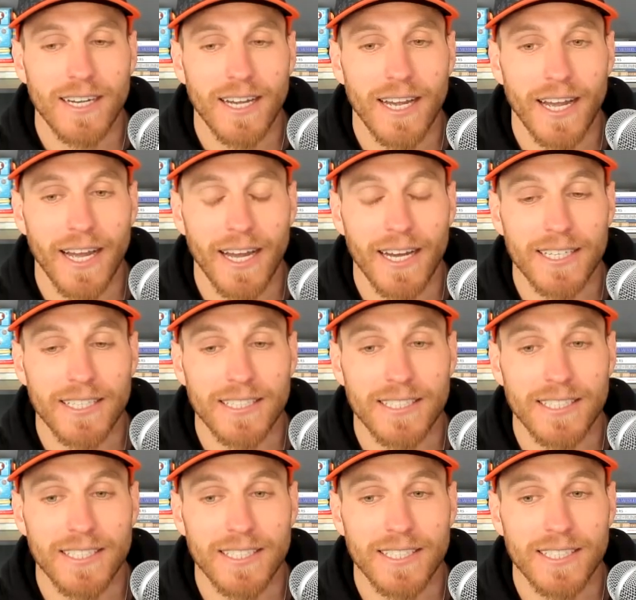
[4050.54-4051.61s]

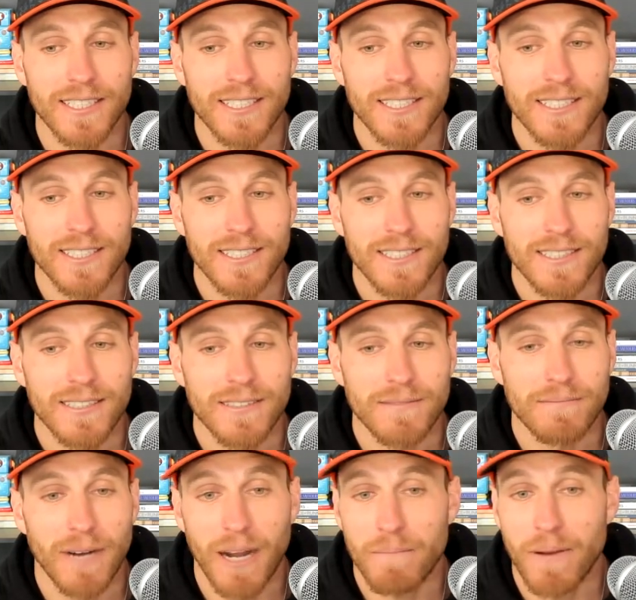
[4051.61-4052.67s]
And
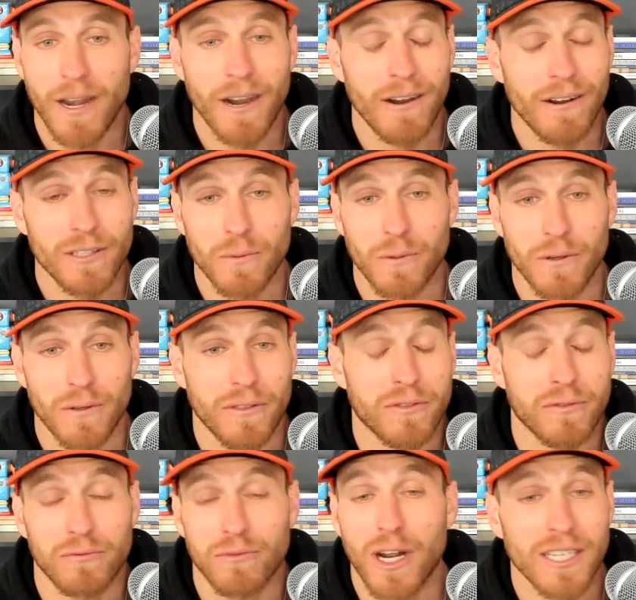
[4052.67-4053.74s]
my parents were
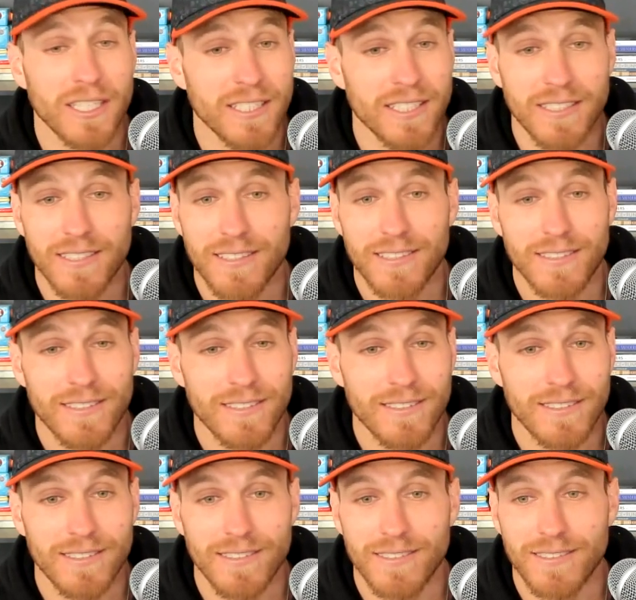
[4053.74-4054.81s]
thrust
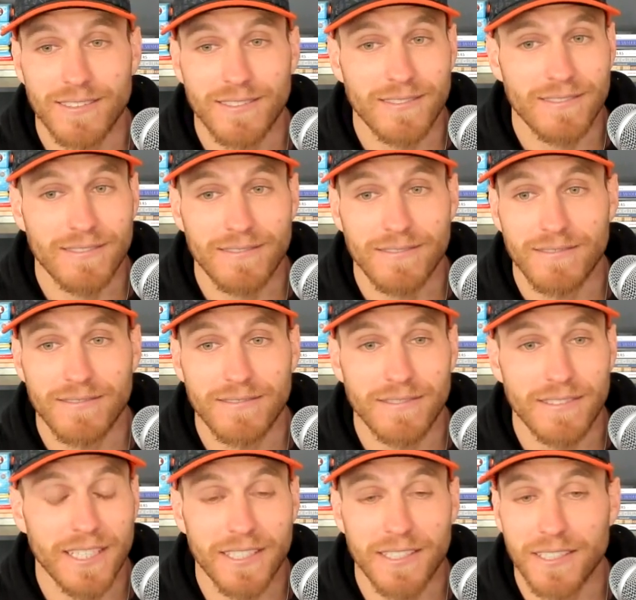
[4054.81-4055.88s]

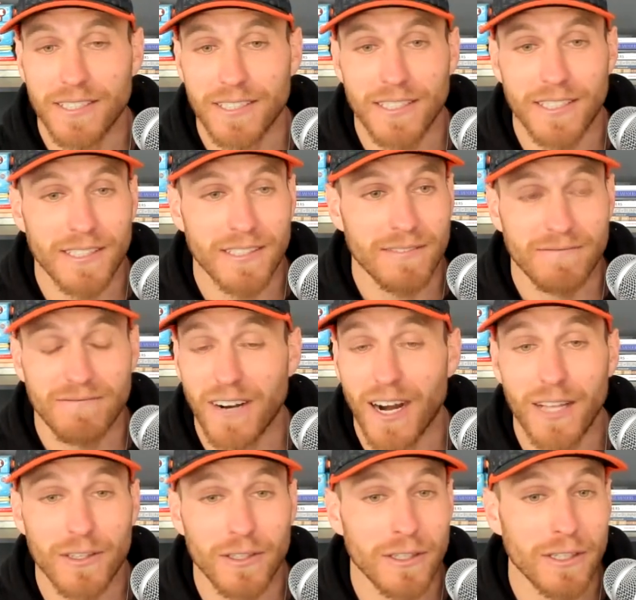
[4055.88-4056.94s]
into
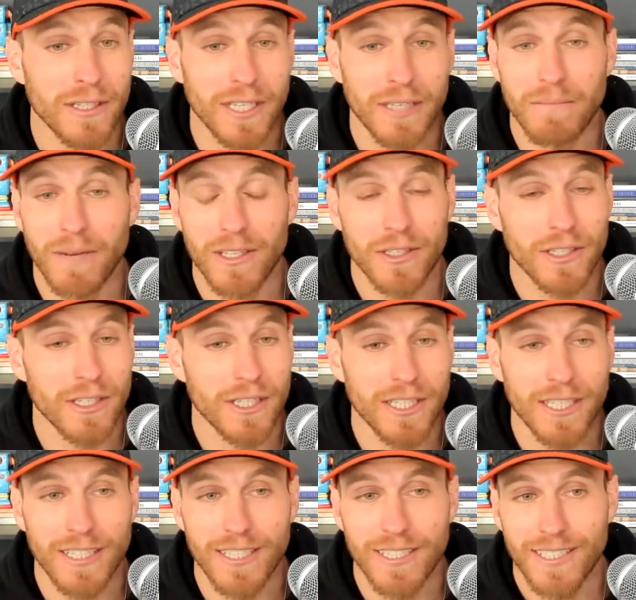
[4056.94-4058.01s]
fatherhood and
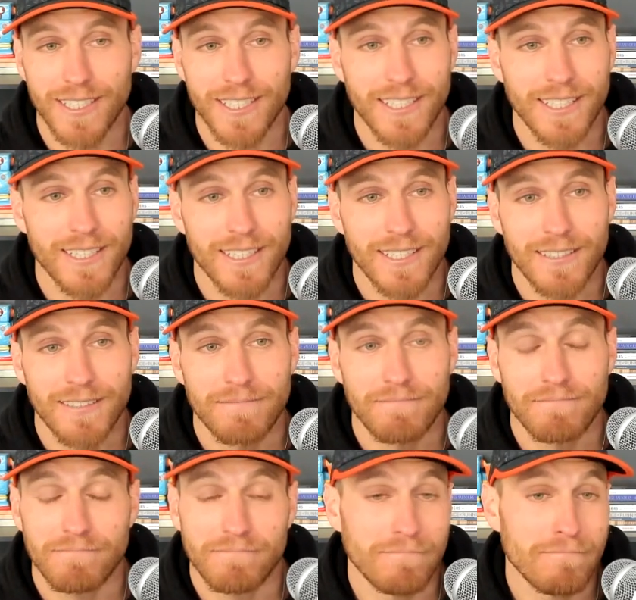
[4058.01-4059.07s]
motherhood
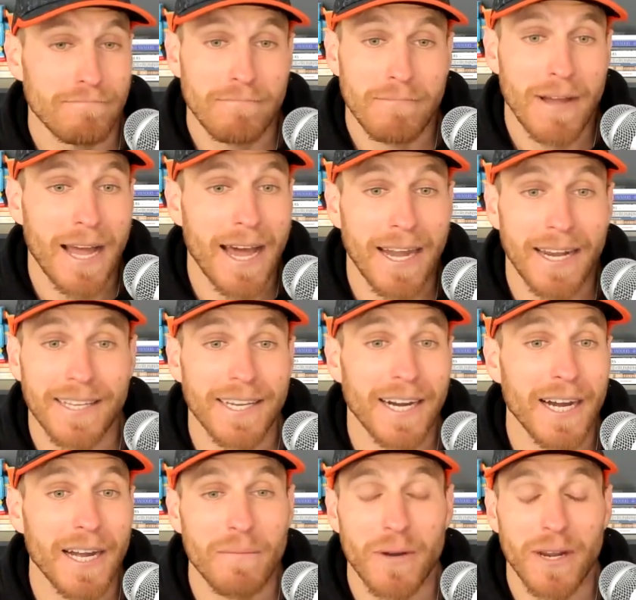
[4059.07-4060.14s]
at a
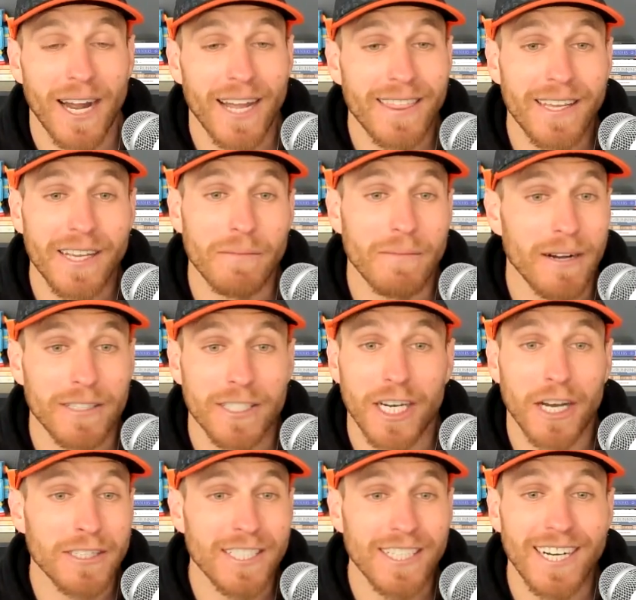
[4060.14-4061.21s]
time when I think about
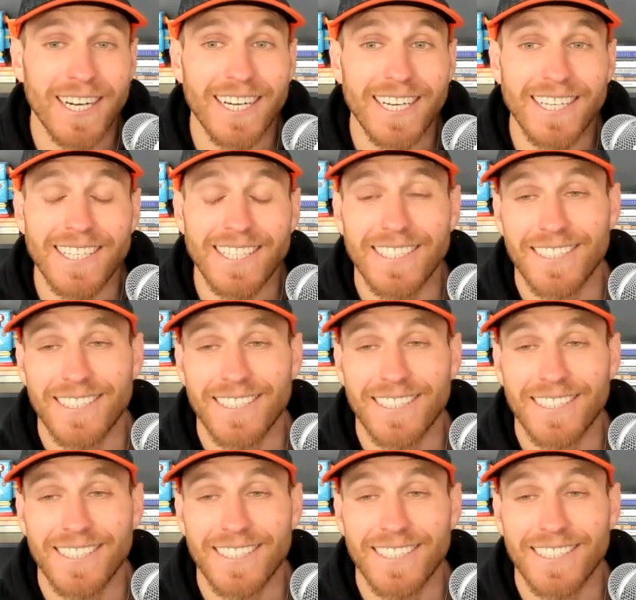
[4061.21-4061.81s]
Chelsea and I.